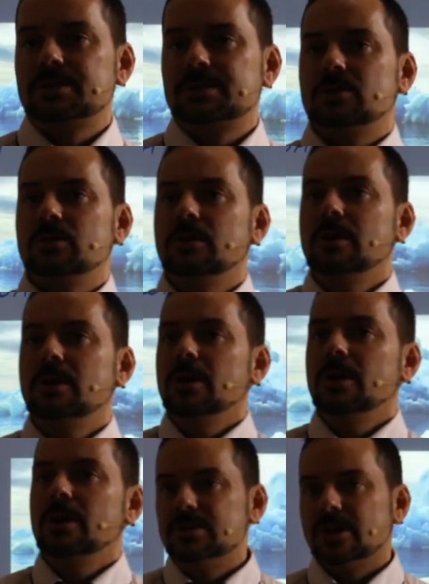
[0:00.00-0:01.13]
to
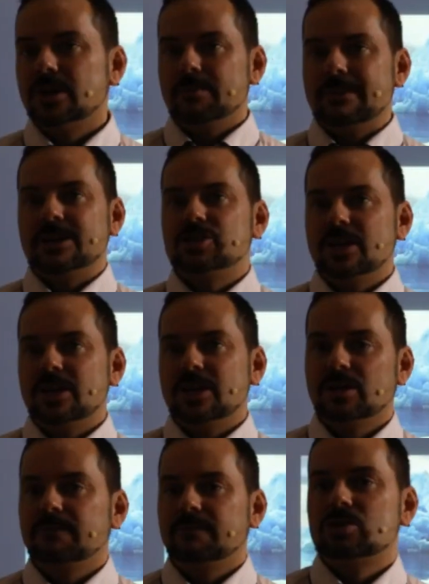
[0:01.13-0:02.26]
using our imagination and
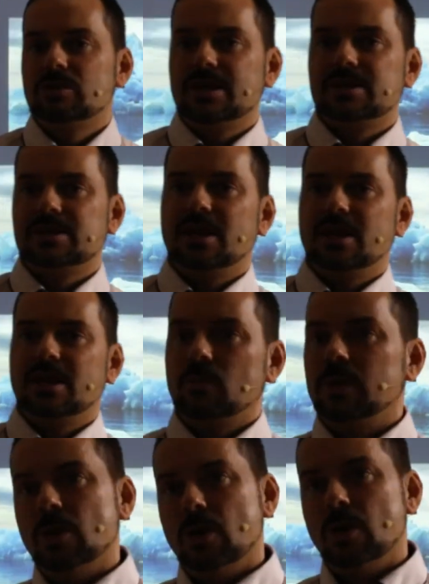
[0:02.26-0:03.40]
visualization. We
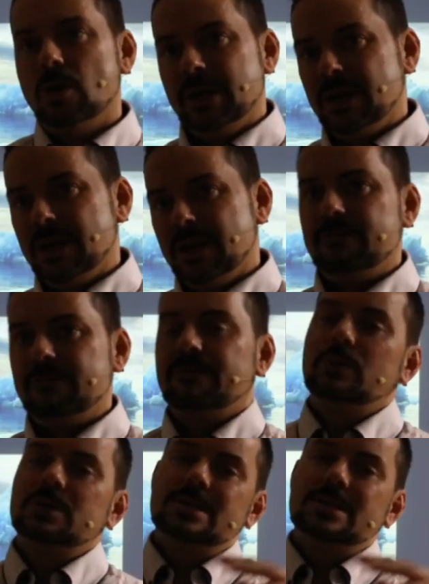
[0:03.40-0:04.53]
don't read enough and we
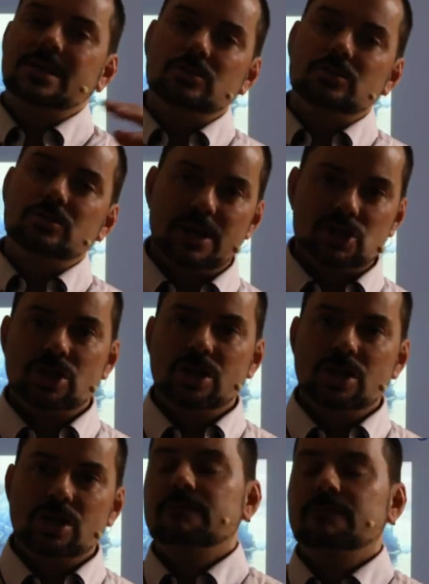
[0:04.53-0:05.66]
see too much
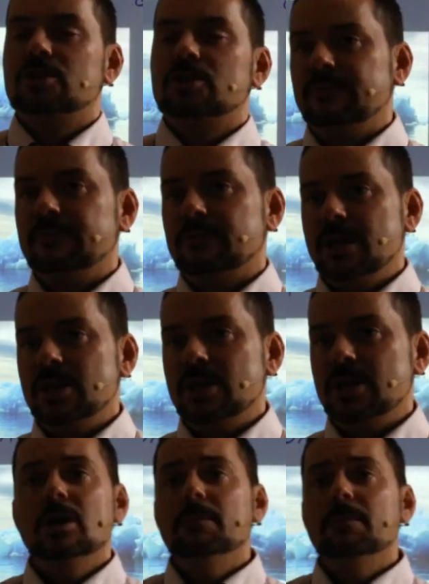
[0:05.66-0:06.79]
visual information.
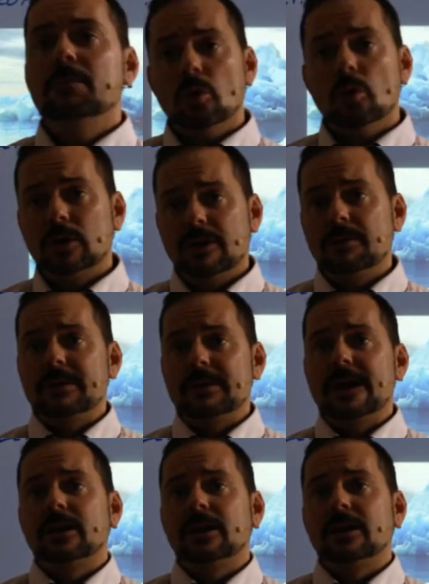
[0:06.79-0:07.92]
But don't give up,
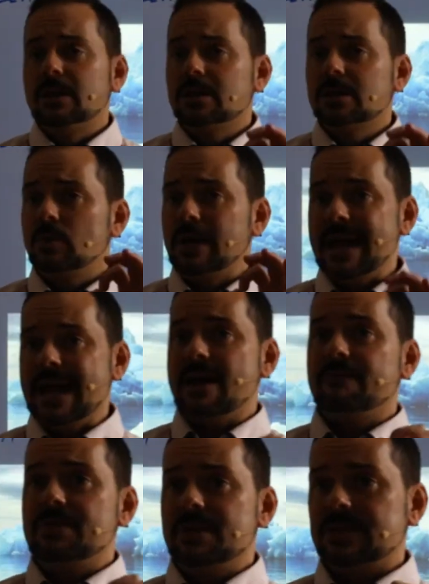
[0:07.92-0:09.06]
Natalie, because we have
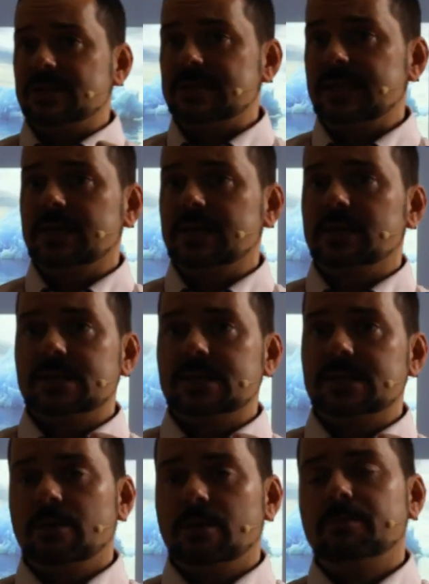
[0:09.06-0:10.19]
this skill. It's in our
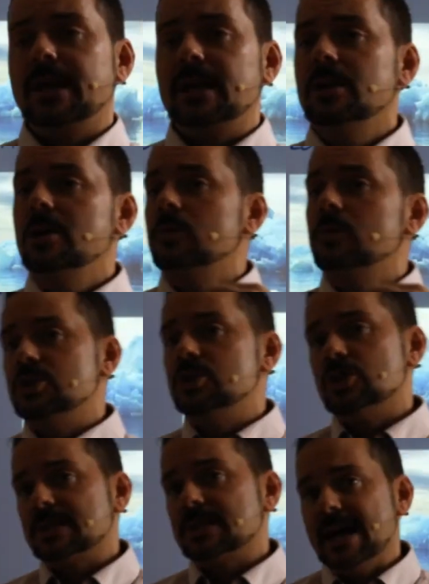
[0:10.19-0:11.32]
brain. We just
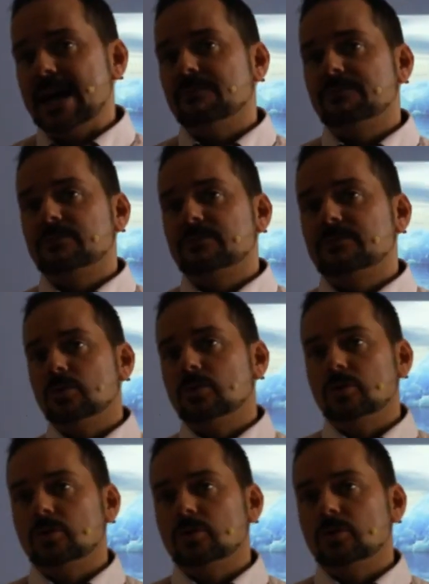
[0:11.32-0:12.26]
have to